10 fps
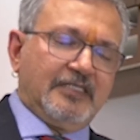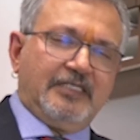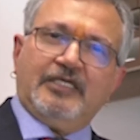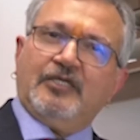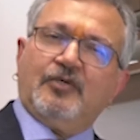
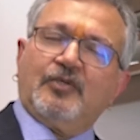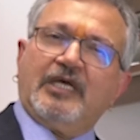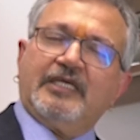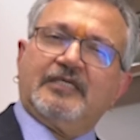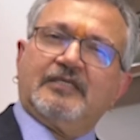
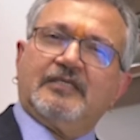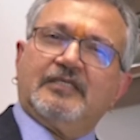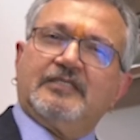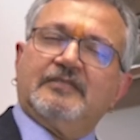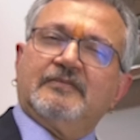like
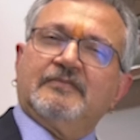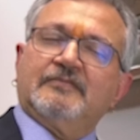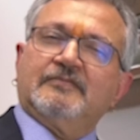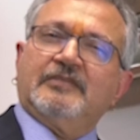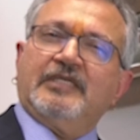
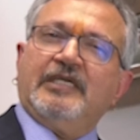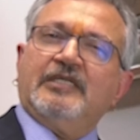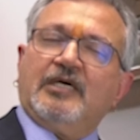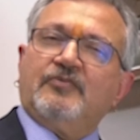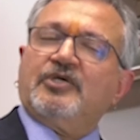
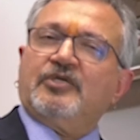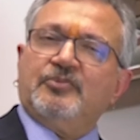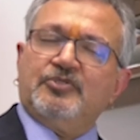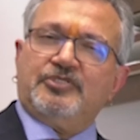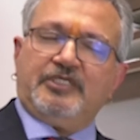in our
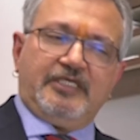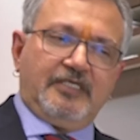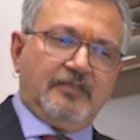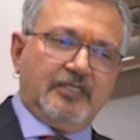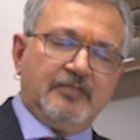community,
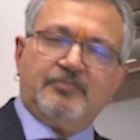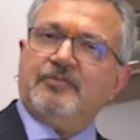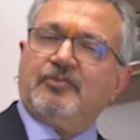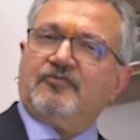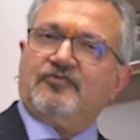in
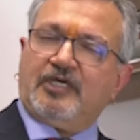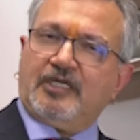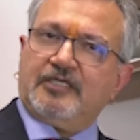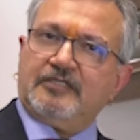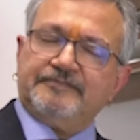people of
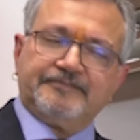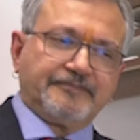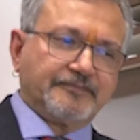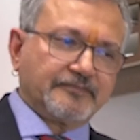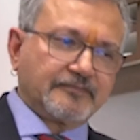color
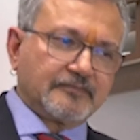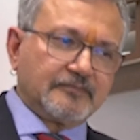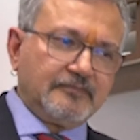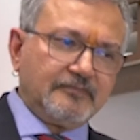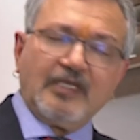
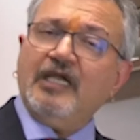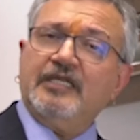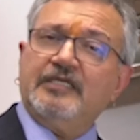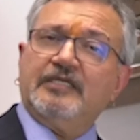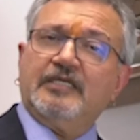and
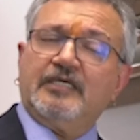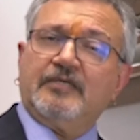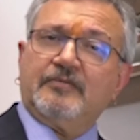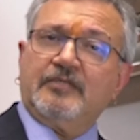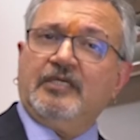
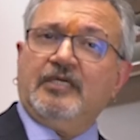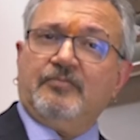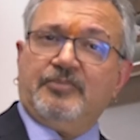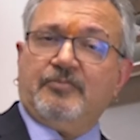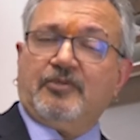in
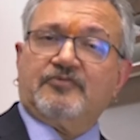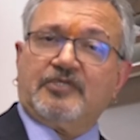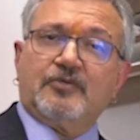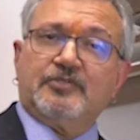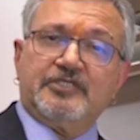people of
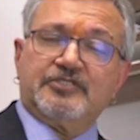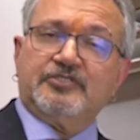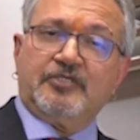South Asian